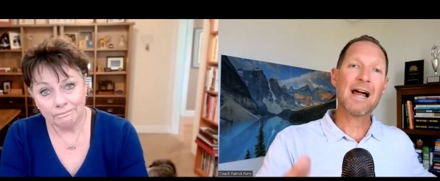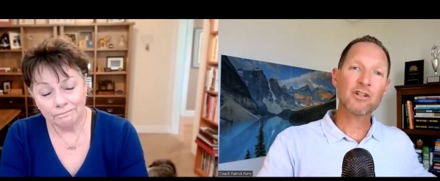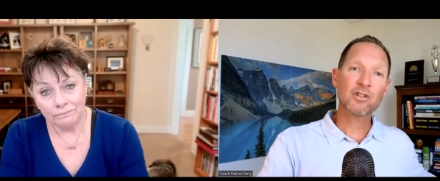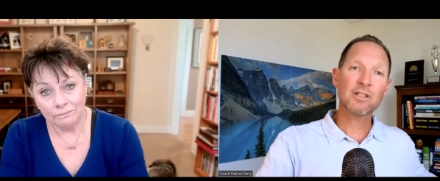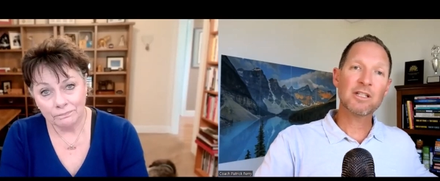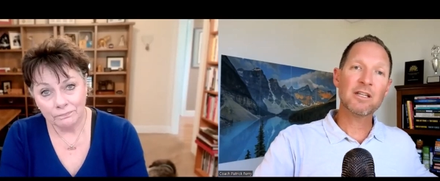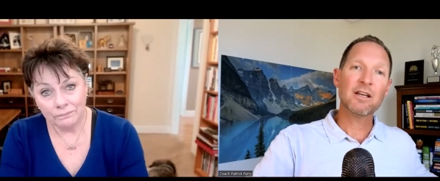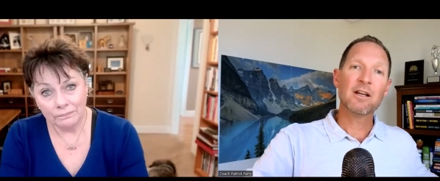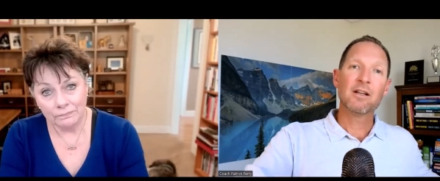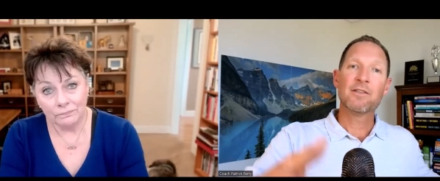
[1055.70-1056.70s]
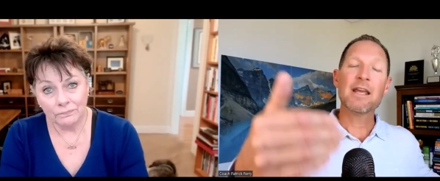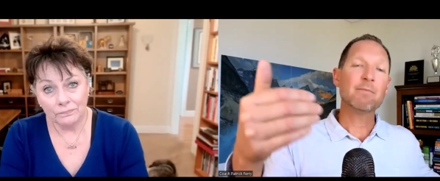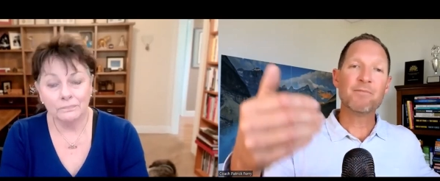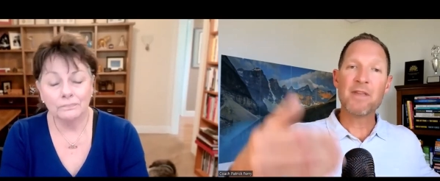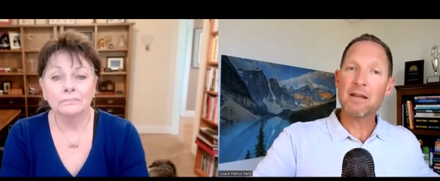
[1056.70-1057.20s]
Speaker 1: actually they
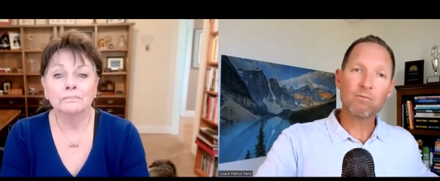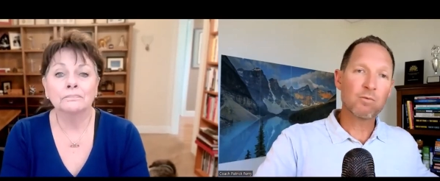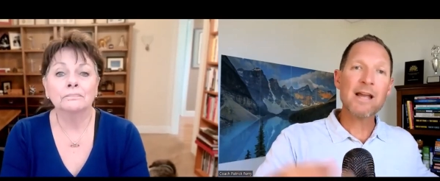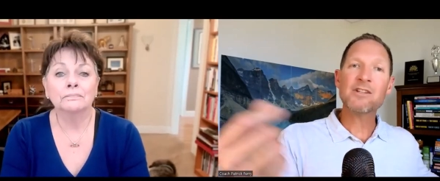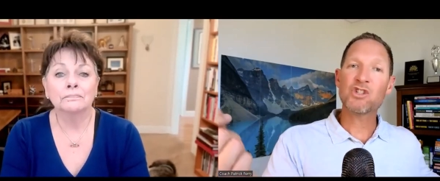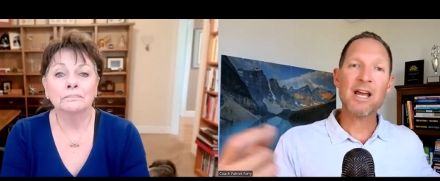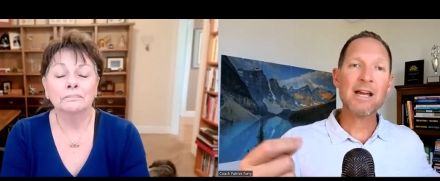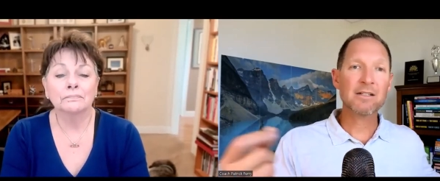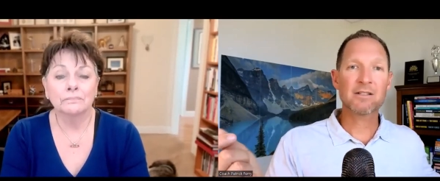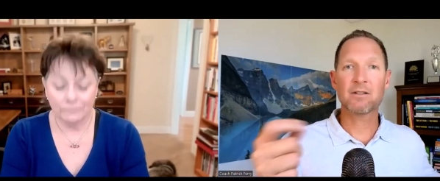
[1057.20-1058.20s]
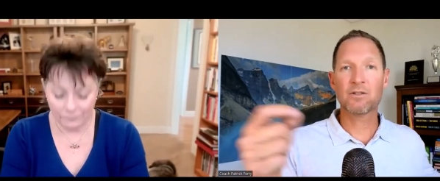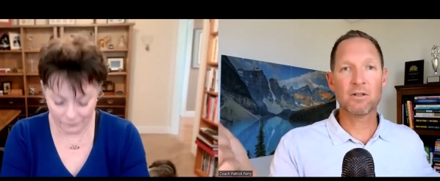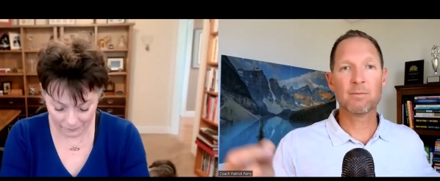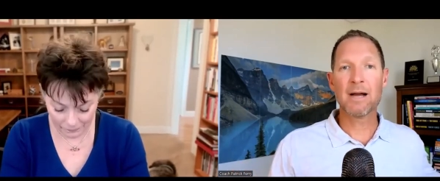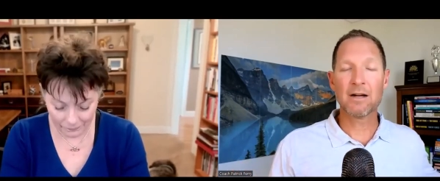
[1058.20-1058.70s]
they write checks to
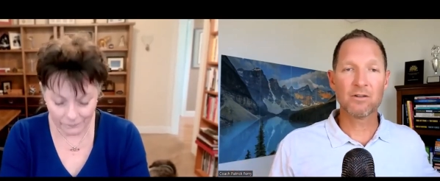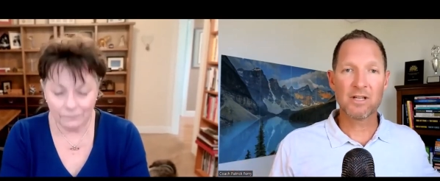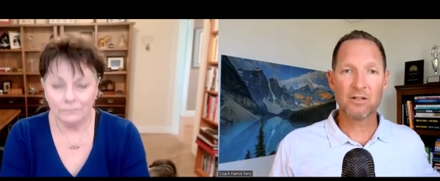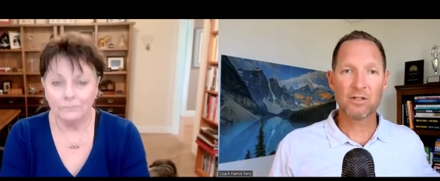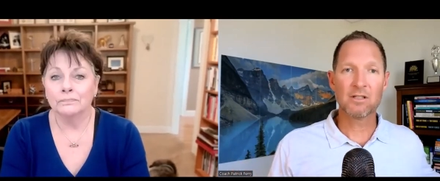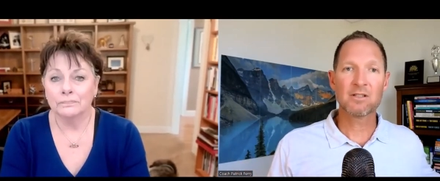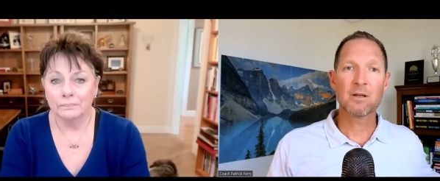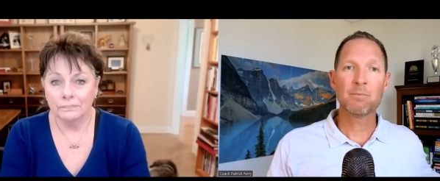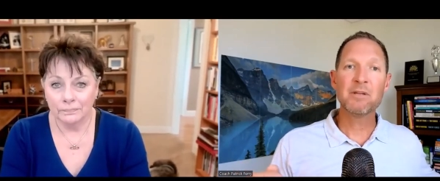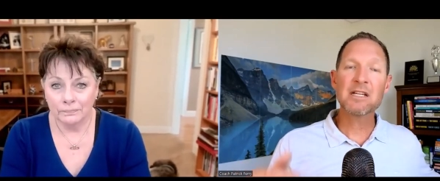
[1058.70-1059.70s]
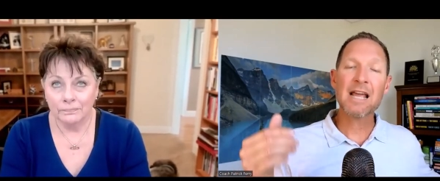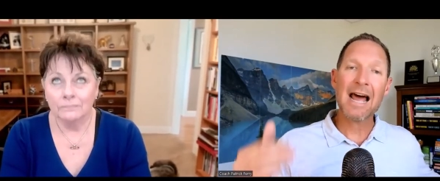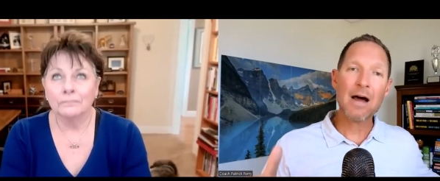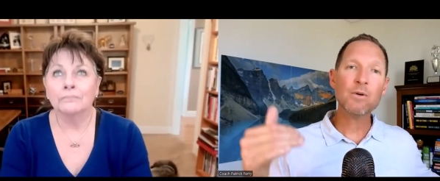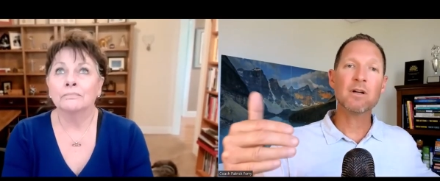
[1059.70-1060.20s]
their buyers agents be
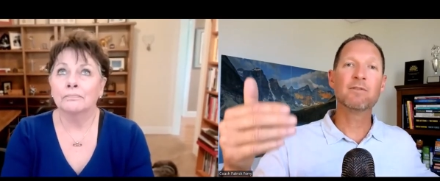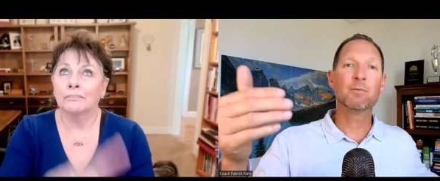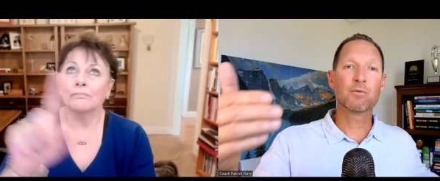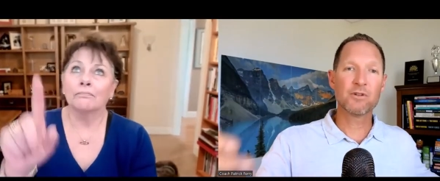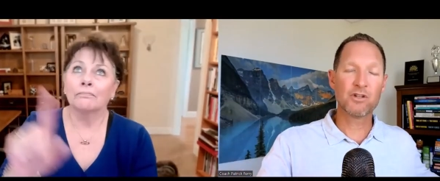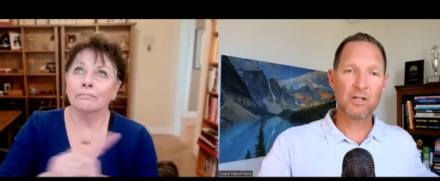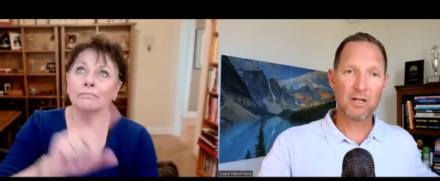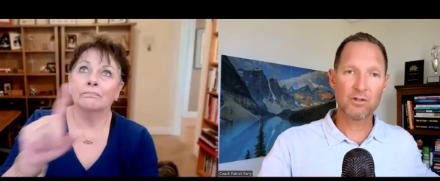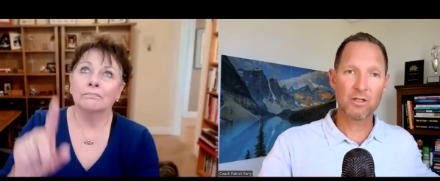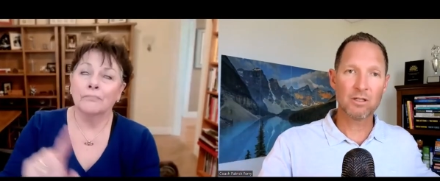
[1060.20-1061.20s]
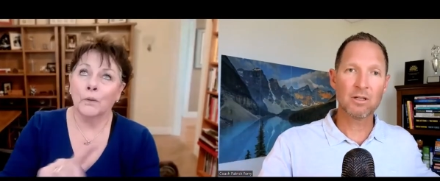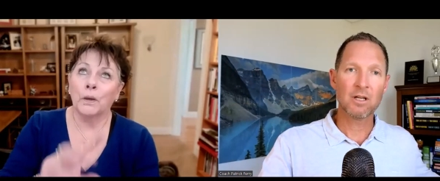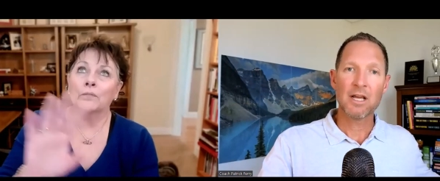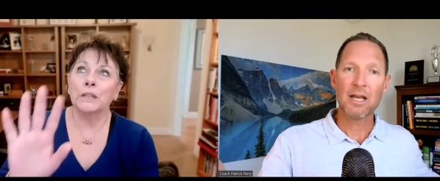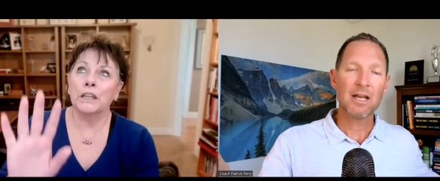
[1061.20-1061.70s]
out of appreciation.
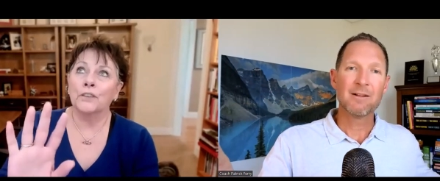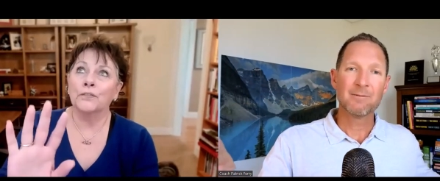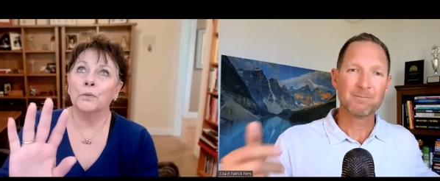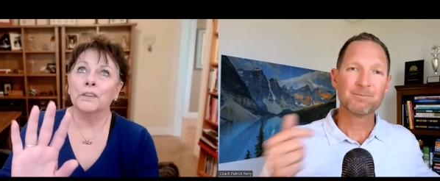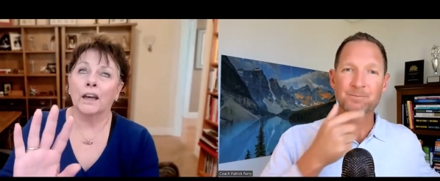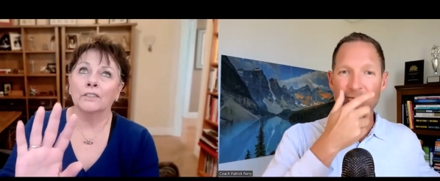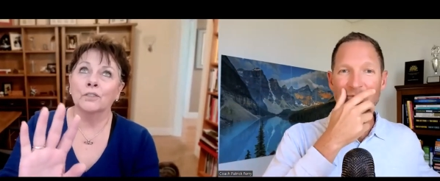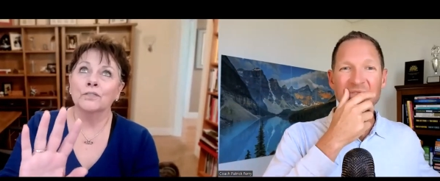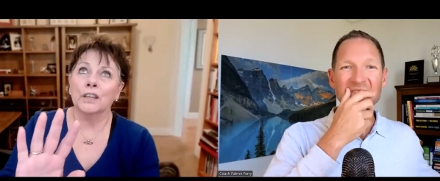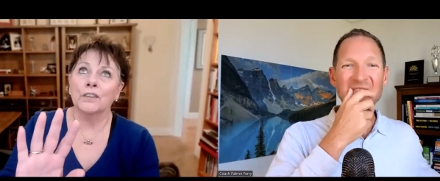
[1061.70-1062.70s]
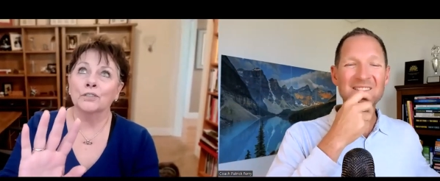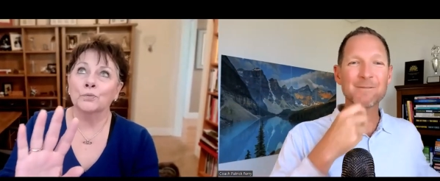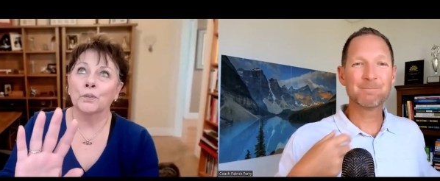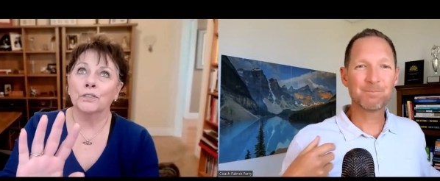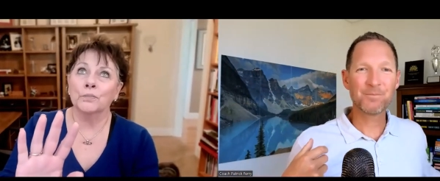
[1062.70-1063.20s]
Speaker 2: Well, be careful with that. Don't say those
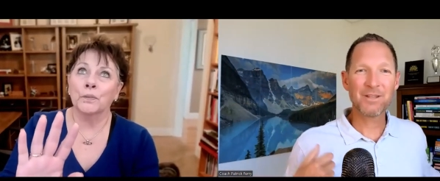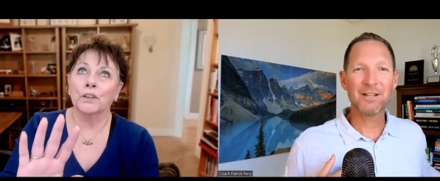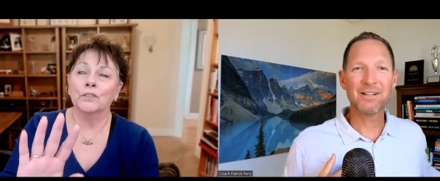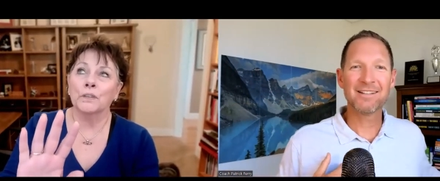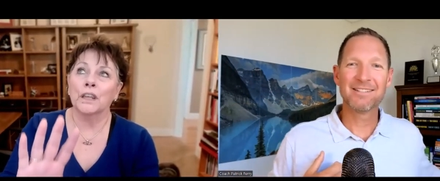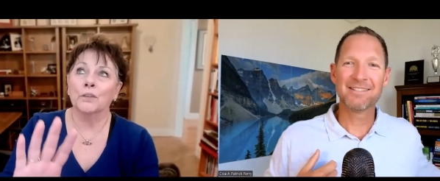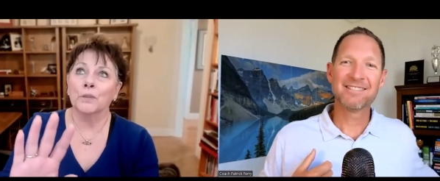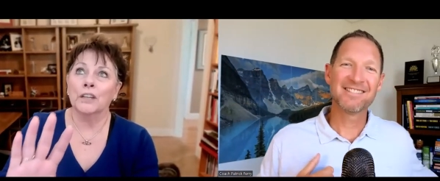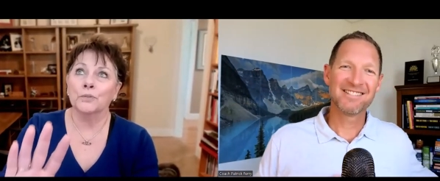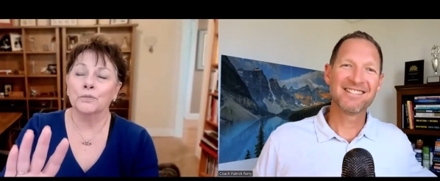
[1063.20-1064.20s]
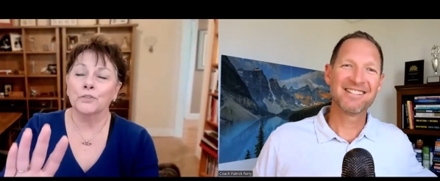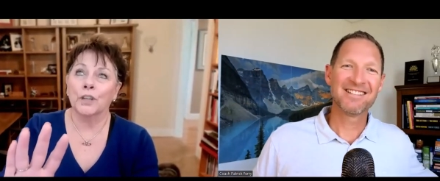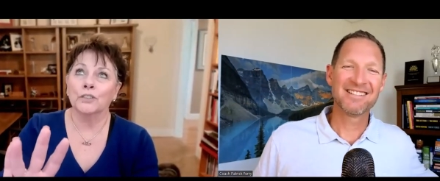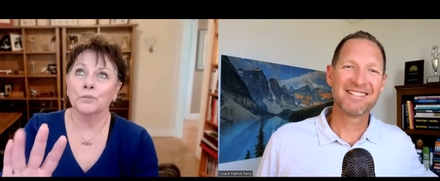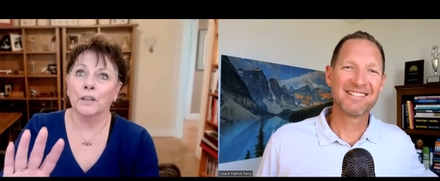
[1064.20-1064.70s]
words because we can't write to
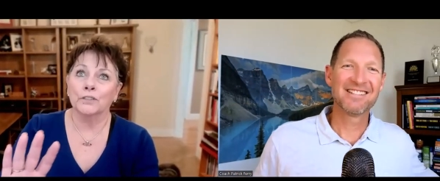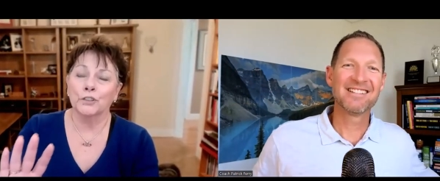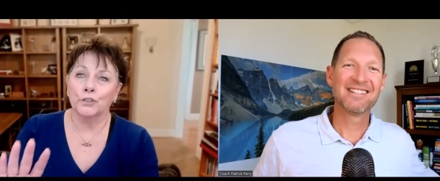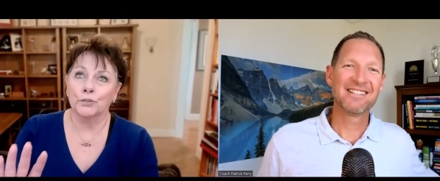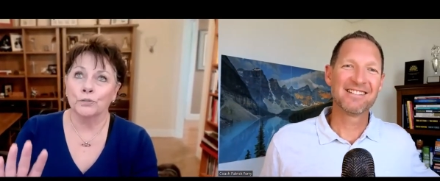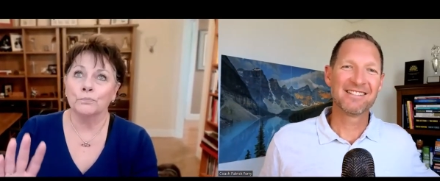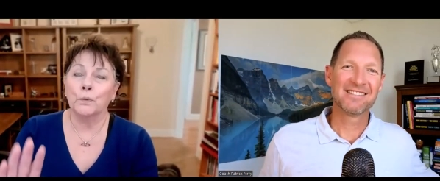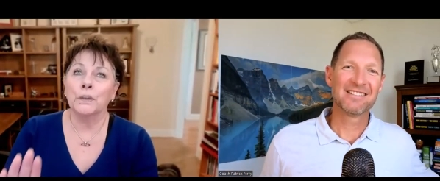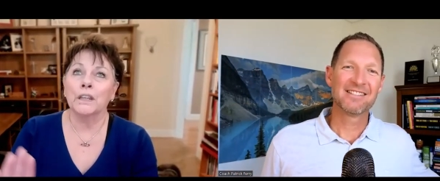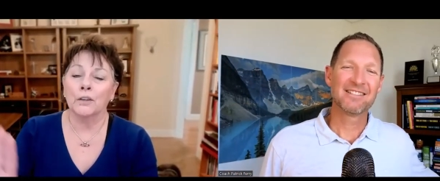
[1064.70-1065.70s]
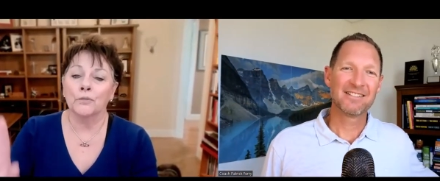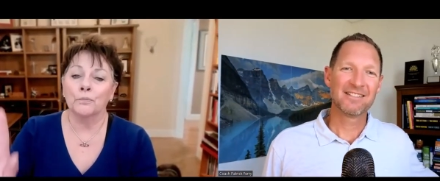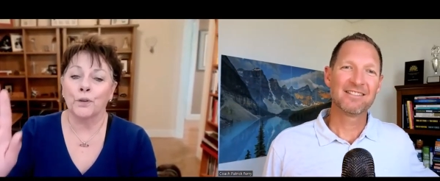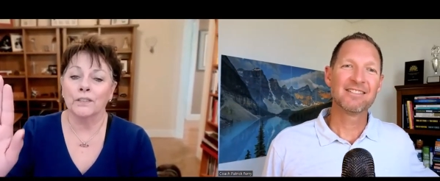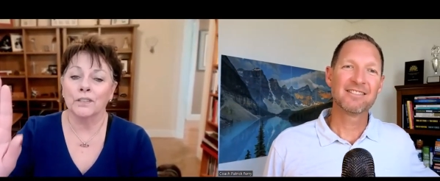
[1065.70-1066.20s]
checks directly to, but we can
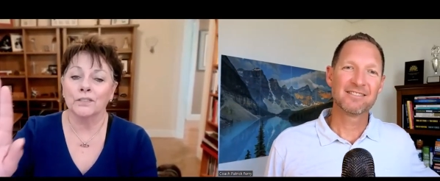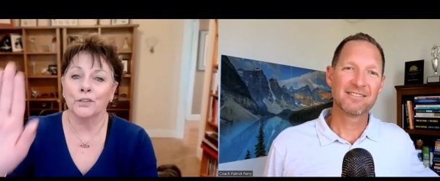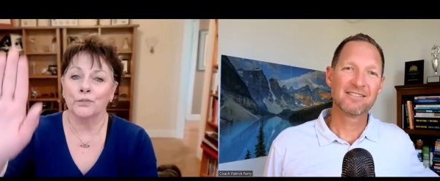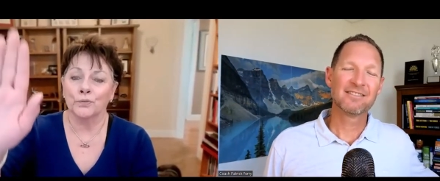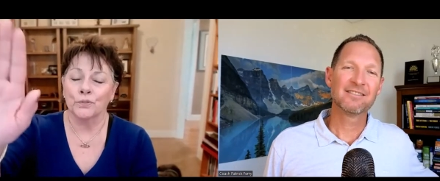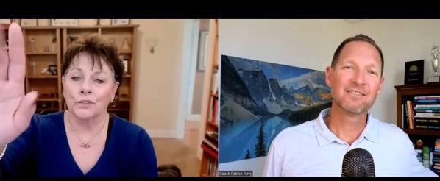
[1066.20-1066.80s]
process it through the